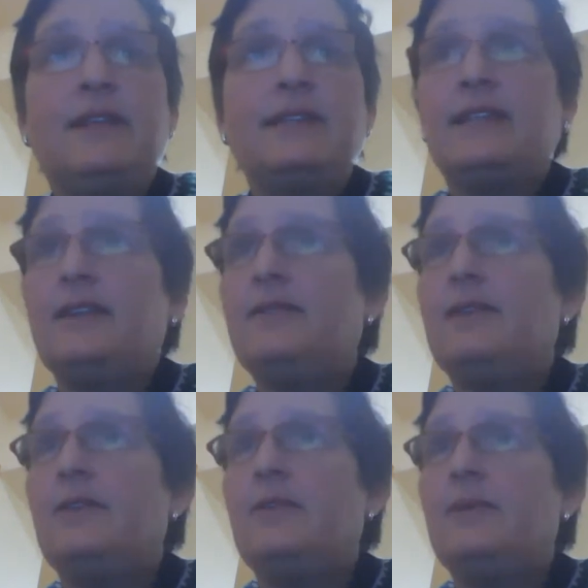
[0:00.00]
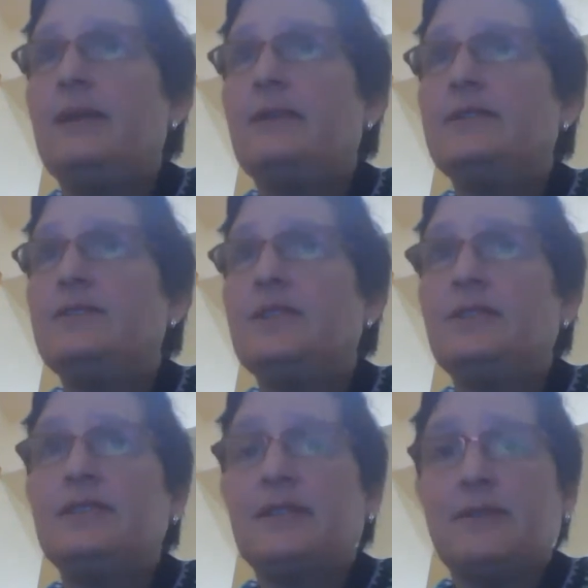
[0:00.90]
That's the FAO, but I'll
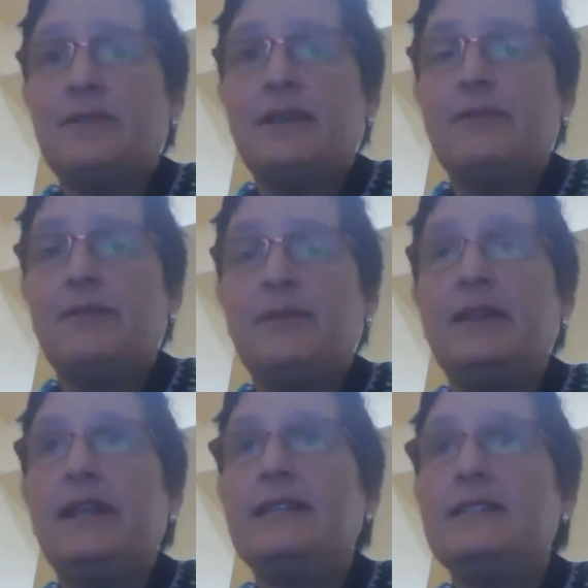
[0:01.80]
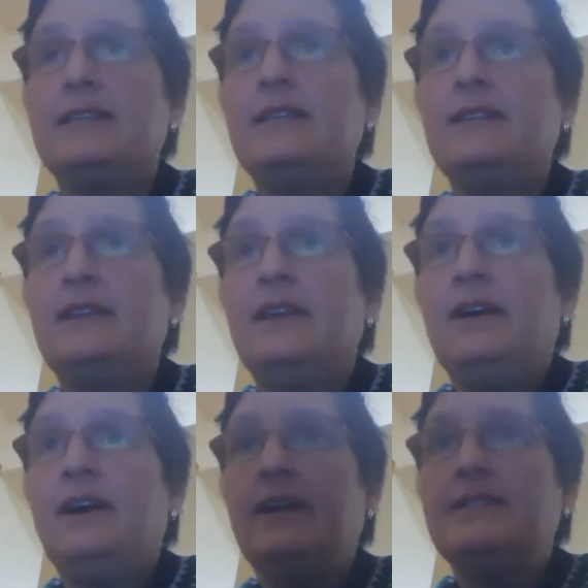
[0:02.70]
share this other thing from The Lancet
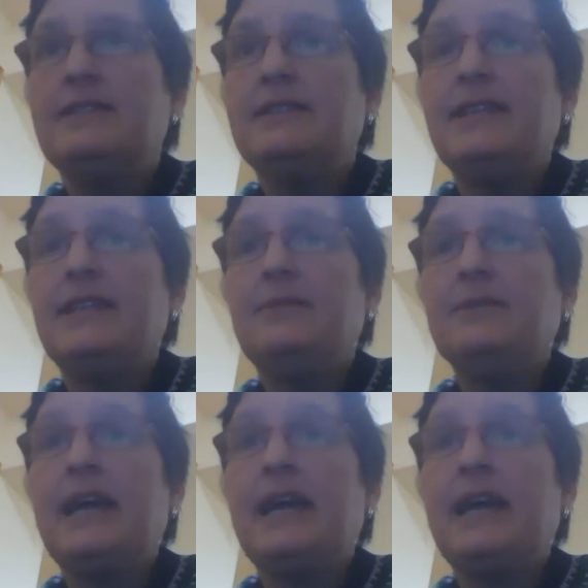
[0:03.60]
on sustainable